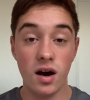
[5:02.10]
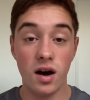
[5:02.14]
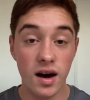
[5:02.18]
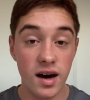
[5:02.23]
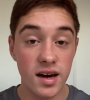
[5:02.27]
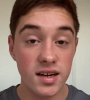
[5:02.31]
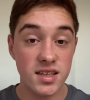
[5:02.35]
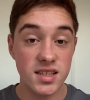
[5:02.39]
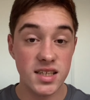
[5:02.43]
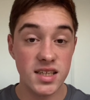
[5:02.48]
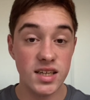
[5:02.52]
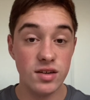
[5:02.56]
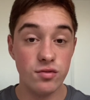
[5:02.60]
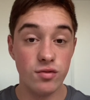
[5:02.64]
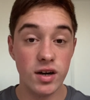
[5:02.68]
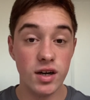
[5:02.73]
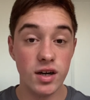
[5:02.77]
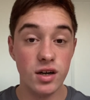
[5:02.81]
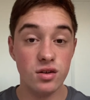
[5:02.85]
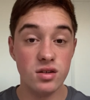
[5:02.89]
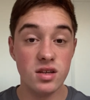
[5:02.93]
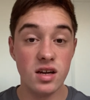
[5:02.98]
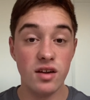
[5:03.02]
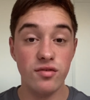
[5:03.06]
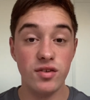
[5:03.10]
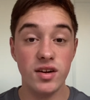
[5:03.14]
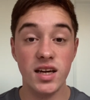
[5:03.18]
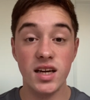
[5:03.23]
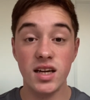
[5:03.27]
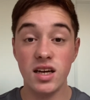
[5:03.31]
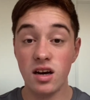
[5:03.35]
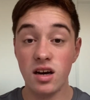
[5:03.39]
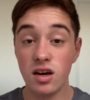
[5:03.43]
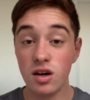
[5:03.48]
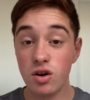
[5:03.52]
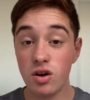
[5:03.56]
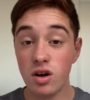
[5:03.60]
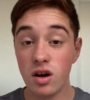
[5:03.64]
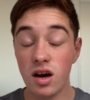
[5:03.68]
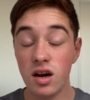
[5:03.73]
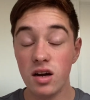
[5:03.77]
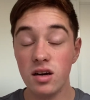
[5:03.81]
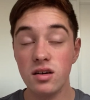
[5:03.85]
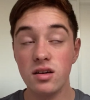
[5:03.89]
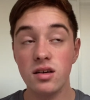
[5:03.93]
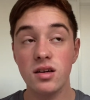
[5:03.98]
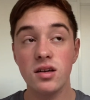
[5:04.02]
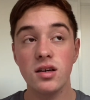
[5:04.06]
RT, radiotelephony in
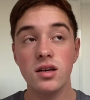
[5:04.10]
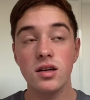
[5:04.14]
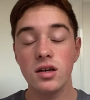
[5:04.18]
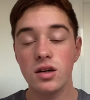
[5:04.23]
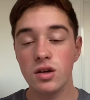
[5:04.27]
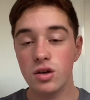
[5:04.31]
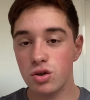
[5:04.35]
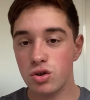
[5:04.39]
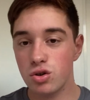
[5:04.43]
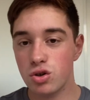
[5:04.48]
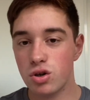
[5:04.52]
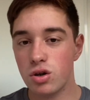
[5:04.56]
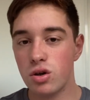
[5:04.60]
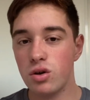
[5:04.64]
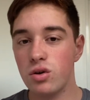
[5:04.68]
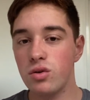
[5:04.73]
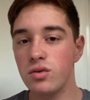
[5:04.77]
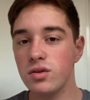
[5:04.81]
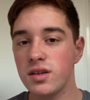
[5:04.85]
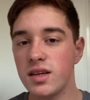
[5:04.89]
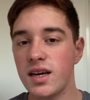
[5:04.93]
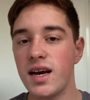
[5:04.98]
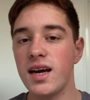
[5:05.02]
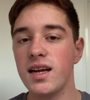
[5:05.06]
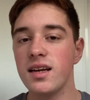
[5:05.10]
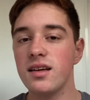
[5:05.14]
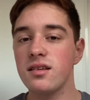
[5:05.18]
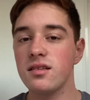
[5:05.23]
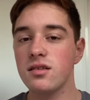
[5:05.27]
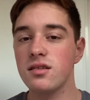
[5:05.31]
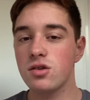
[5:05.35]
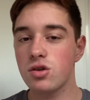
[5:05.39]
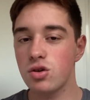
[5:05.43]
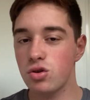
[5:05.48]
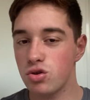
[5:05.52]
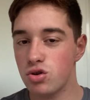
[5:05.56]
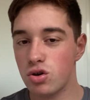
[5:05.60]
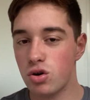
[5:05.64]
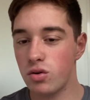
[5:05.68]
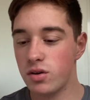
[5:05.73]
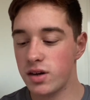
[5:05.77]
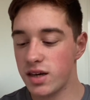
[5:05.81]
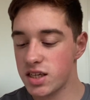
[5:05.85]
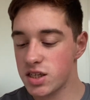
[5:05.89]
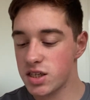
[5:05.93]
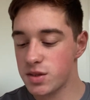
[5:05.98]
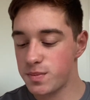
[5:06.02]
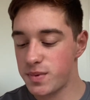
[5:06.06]
uncontrolled and controlled
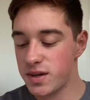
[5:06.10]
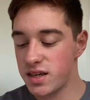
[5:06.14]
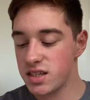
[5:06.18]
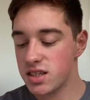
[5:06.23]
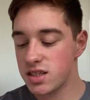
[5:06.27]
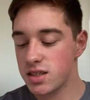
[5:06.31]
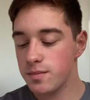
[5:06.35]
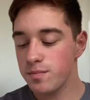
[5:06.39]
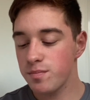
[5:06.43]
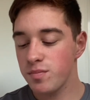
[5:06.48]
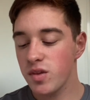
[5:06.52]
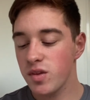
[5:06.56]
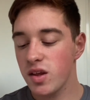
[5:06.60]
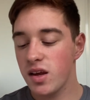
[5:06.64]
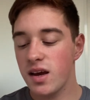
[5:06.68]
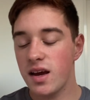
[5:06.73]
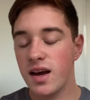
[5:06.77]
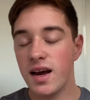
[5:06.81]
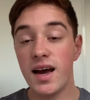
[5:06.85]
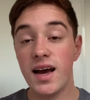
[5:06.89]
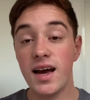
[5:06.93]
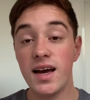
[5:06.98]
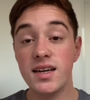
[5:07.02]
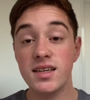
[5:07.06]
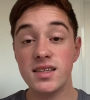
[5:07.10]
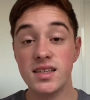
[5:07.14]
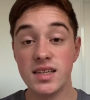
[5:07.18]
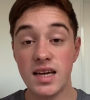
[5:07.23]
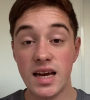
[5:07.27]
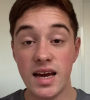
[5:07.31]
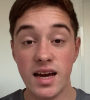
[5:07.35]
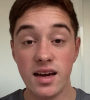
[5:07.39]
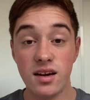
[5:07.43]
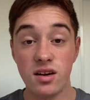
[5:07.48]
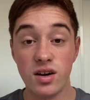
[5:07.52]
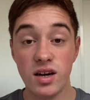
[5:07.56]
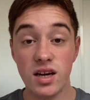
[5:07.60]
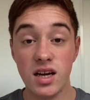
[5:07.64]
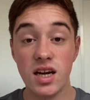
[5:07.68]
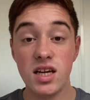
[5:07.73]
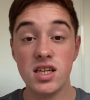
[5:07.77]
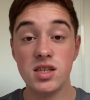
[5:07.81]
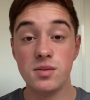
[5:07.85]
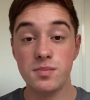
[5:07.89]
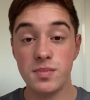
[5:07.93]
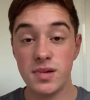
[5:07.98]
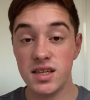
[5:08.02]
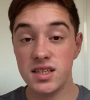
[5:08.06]
airspace, and
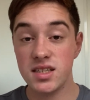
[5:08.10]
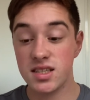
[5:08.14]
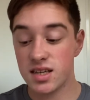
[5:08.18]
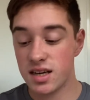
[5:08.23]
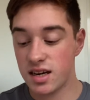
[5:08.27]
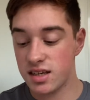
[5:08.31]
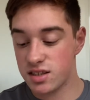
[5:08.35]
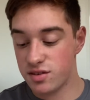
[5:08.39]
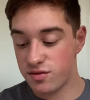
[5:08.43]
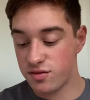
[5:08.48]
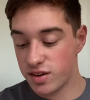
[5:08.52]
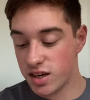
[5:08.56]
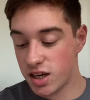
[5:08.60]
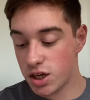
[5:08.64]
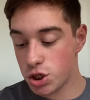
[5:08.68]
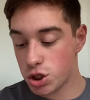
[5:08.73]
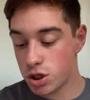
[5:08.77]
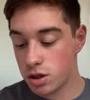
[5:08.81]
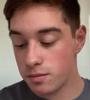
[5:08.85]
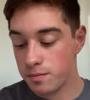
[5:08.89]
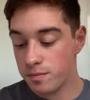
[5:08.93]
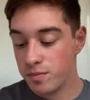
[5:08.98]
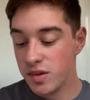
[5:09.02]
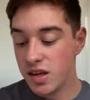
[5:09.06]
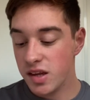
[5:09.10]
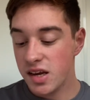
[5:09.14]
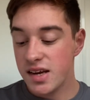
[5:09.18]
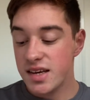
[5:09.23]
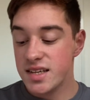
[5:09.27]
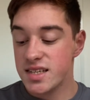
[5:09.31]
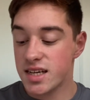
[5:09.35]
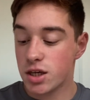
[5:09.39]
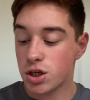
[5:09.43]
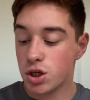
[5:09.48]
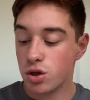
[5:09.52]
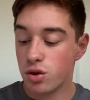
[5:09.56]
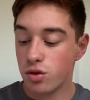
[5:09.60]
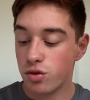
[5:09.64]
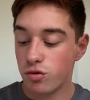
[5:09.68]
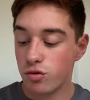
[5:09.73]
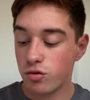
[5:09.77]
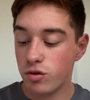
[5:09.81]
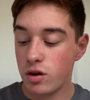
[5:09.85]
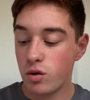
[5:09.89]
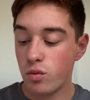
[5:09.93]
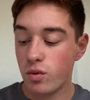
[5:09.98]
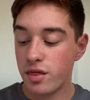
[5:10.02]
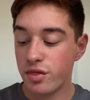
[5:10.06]
airspace classification. Section
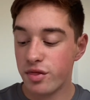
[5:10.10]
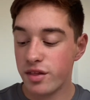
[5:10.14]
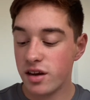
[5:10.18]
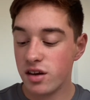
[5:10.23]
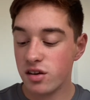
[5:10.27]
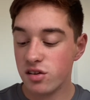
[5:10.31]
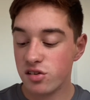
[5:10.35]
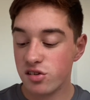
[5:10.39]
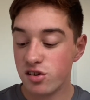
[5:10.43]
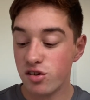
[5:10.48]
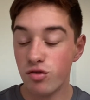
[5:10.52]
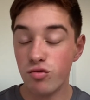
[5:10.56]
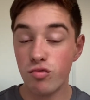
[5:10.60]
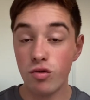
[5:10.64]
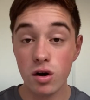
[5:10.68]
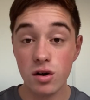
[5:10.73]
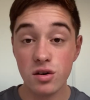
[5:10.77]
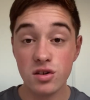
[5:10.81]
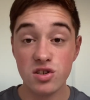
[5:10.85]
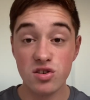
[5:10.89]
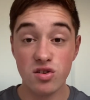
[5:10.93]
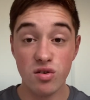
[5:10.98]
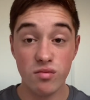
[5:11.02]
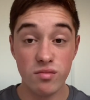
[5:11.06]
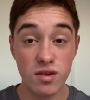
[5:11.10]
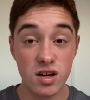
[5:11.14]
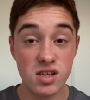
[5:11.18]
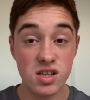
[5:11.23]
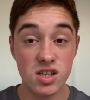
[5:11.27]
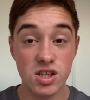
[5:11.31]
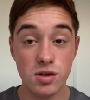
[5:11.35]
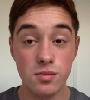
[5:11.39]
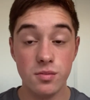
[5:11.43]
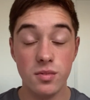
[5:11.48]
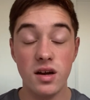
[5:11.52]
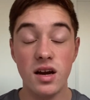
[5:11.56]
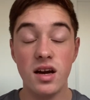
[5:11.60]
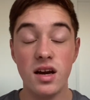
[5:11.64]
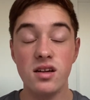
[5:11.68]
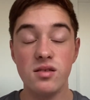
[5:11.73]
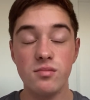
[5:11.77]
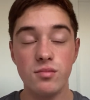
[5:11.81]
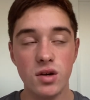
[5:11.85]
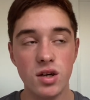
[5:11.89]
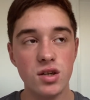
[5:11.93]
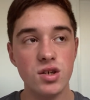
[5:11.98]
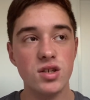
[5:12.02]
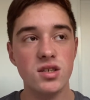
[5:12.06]
3, when things go wrong, so
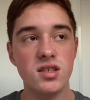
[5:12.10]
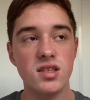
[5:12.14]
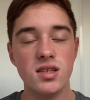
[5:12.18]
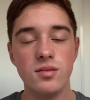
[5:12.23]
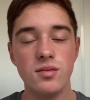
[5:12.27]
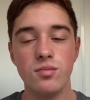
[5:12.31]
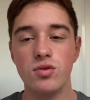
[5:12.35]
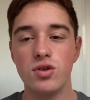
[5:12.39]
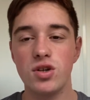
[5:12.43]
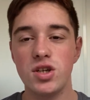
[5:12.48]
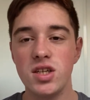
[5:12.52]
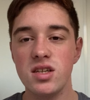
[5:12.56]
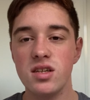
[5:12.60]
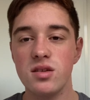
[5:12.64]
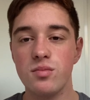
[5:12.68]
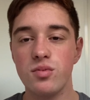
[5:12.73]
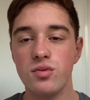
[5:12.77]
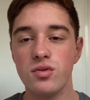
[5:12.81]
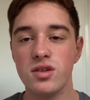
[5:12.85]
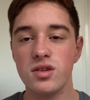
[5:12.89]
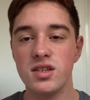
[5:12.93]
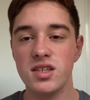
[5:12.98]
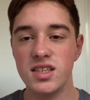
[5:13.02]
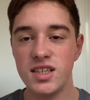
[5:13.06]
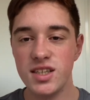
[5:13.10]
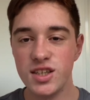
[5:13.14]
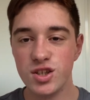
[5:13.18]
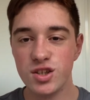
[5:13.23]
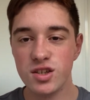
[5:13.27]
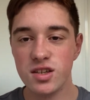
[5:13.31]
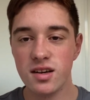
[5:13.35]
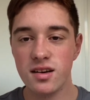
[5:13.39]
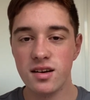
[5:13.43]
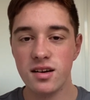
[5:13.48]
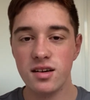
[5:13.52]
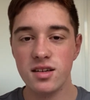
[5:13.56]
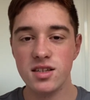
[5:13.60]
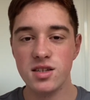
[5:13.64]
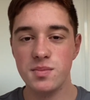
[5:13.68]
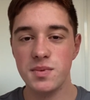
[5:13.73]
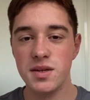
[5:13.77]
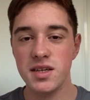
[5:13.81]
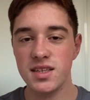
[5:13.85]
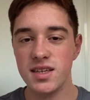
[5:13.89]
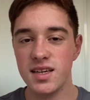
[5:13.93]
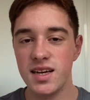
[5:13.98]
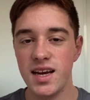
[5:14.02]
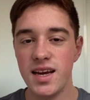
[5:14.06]
emergency procedures, I can't
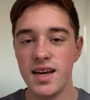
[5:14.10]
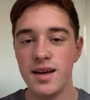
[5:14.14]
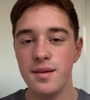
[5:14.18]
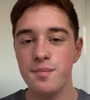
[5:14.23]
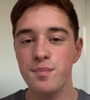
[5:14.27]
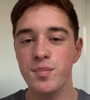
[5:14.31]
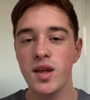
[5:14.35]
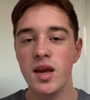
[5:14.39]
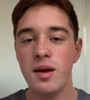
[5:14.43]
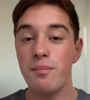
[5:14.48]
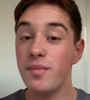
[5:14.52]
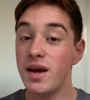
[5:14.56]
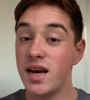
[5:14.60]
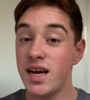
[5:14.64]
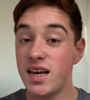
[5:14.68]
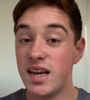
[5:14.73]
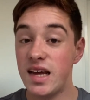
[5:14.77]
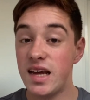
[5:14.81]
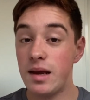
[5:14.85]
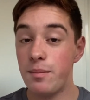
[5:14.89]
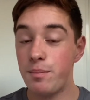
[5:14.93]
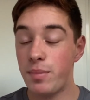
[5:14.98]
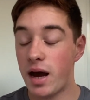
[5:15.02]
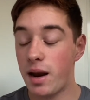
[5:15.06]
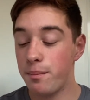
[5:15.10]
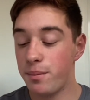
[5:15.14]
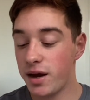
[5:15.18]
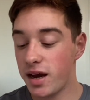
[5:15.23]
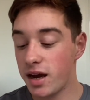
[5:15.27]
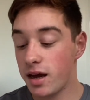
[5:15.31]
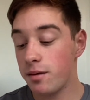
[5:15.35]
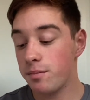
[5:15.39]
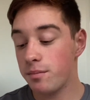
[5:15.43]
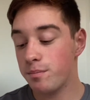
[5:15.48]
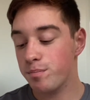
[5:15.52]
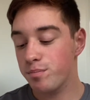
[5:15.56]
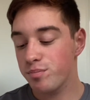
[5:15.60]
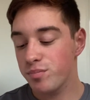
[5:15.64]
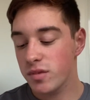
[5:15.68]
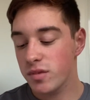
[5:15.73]
speak today. Mayday, pan,